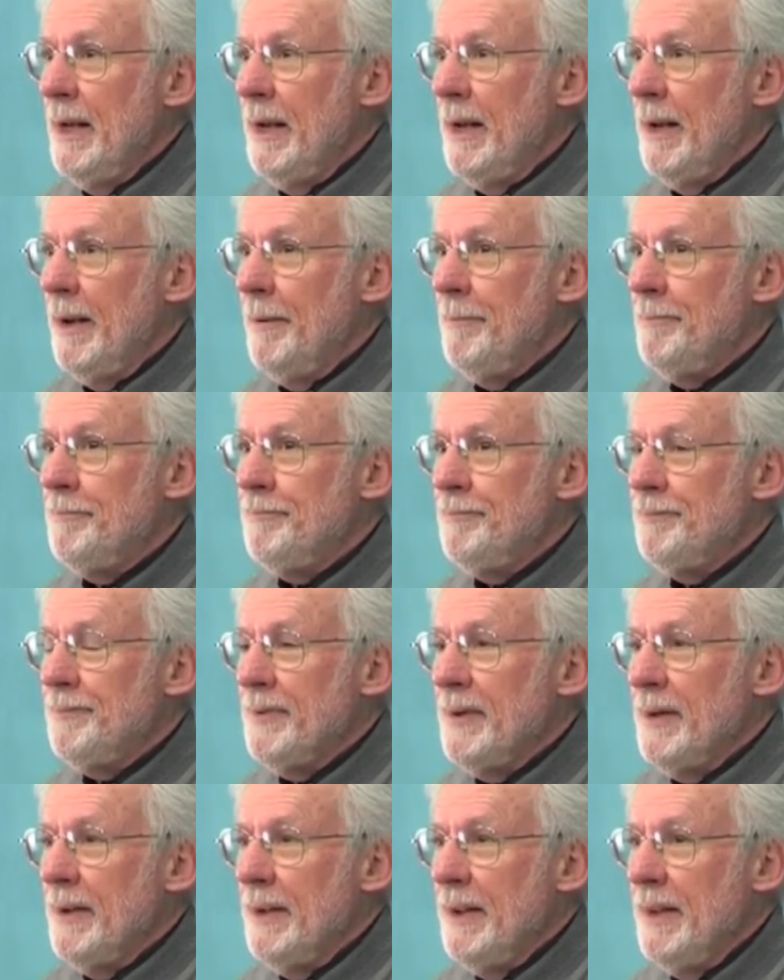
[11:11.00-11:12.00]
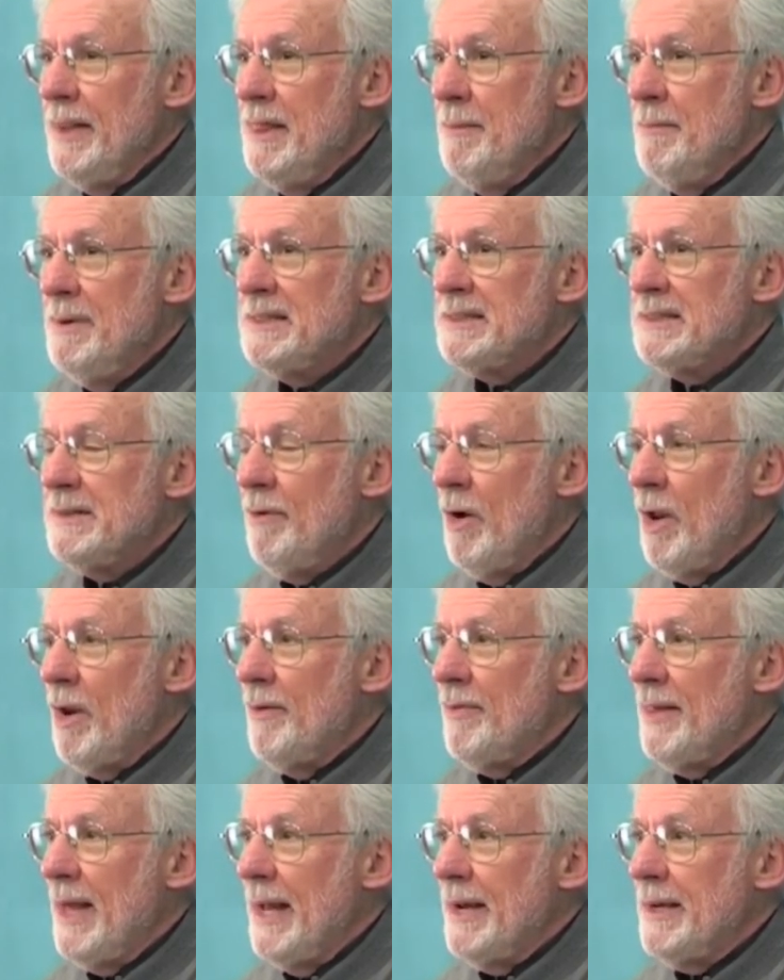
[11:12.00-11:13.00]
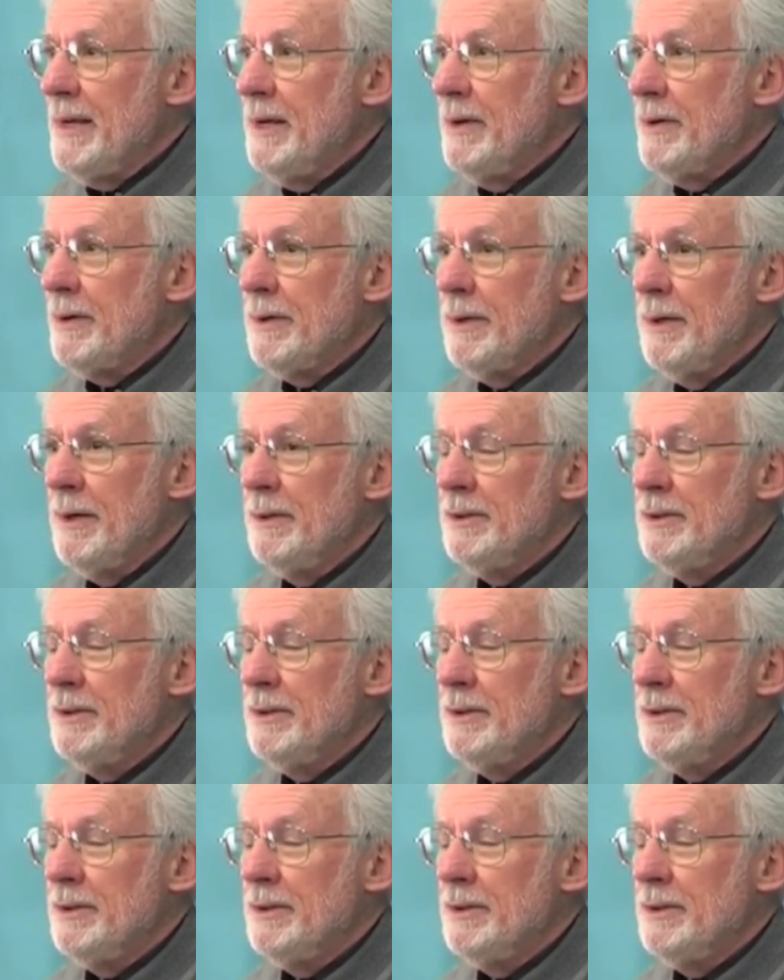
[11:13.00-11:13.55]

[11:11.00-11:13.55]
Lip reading: in the midst of all of that, here